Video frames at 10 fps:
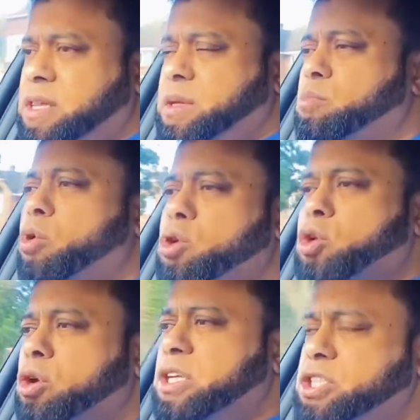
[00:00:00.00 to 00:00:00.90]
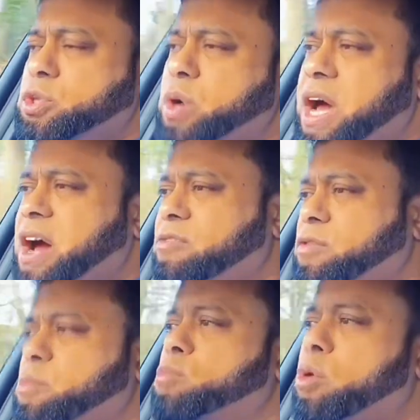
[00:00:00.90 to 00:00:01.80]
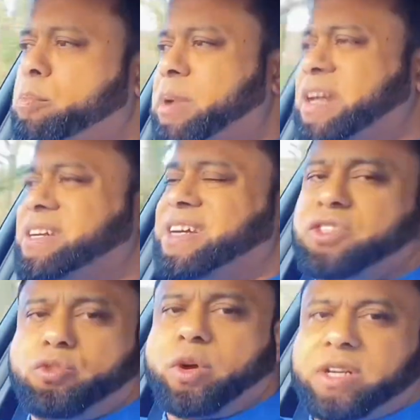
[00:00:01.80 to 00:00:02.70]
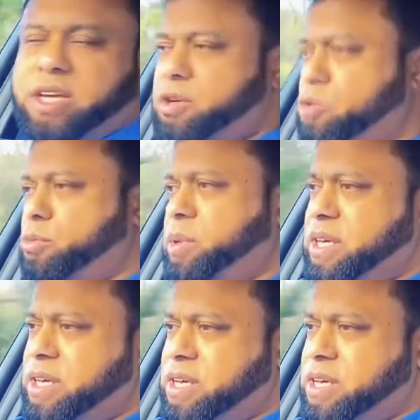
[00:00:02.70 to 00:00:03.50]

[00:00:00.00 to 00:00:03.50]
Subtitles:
The more knowledge you have, more better instructor you're going to be.